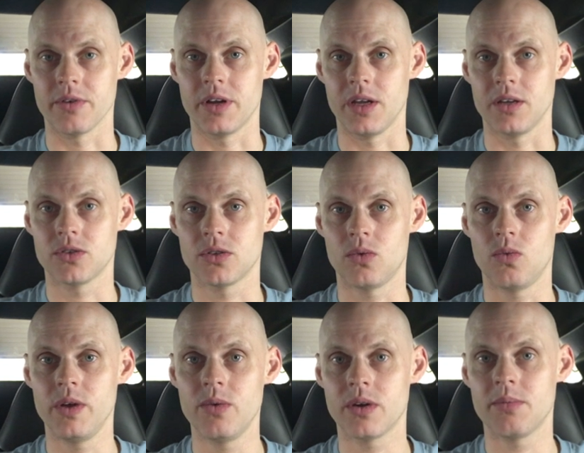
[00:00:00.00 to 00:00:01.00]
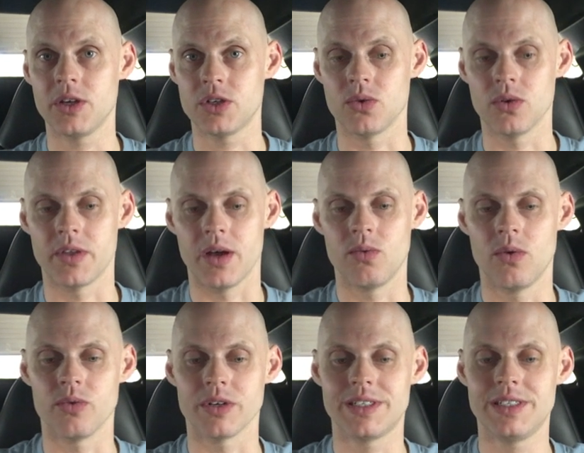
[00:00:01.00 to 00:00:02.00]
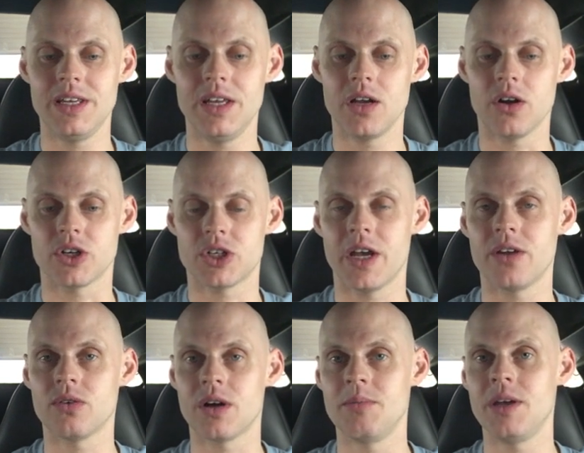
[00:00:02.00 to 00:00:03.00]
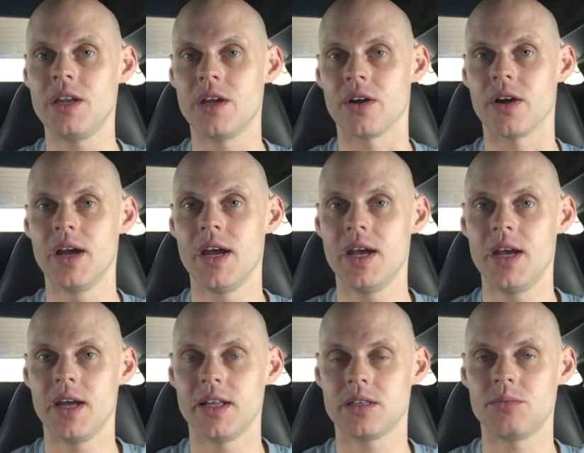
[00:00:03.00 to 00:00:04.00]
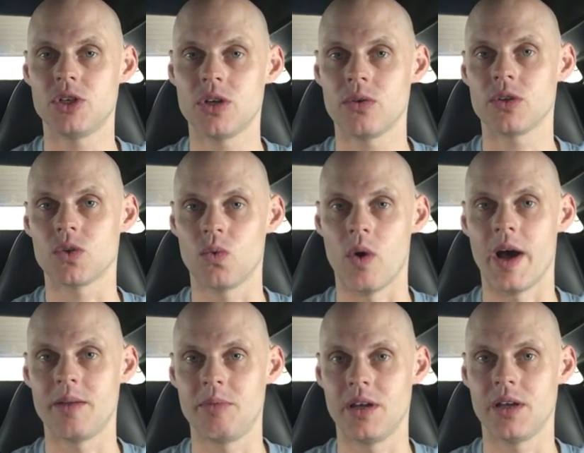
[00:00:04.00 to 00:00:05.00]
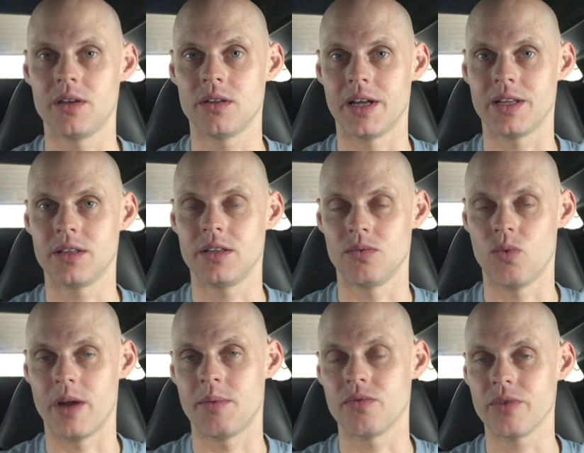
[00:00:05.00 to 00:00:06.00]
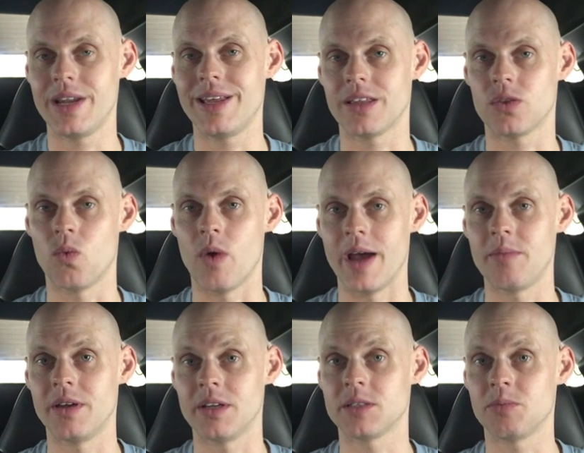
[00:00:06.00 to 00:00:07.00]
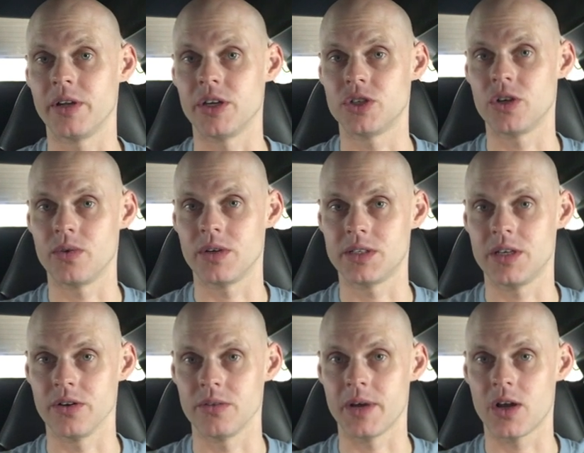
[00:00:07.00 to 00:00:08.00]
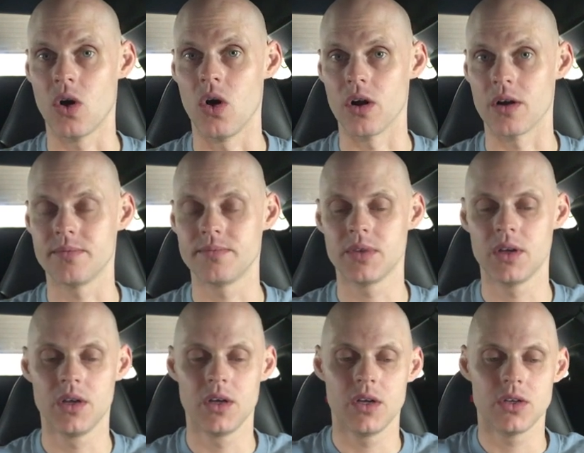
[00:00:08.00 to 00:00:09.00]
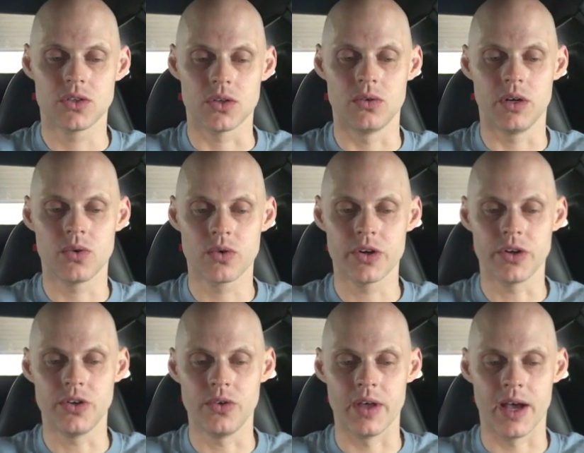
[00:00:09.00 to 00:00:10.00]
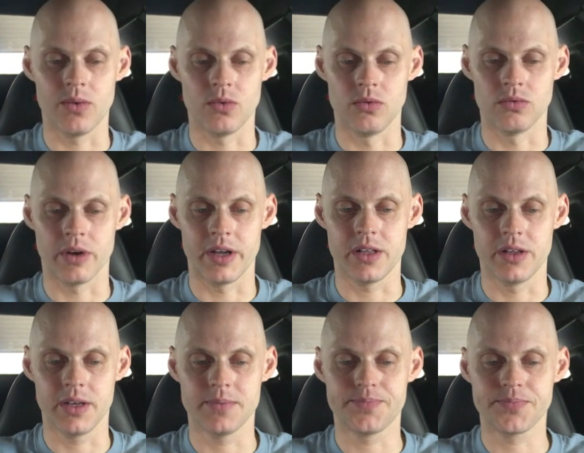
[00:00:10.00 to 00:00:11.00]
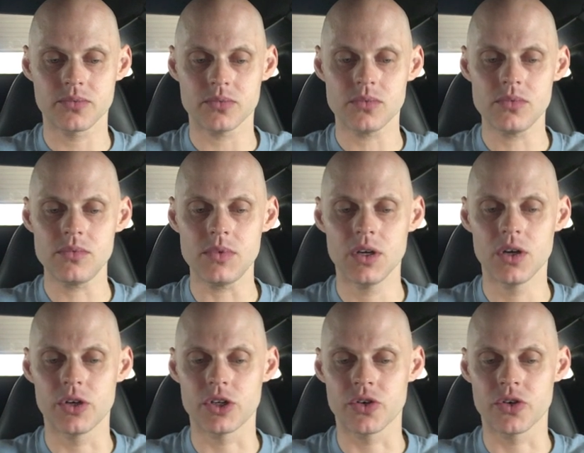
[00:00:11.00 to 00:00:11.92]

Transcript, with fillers: reading. So we want to make sure that when we're seeing our channel come in here, it's going to be showing us the wideband, that the wideband reading that the wideband display is showing us here in my car. So in order to do that, we'll right click, go to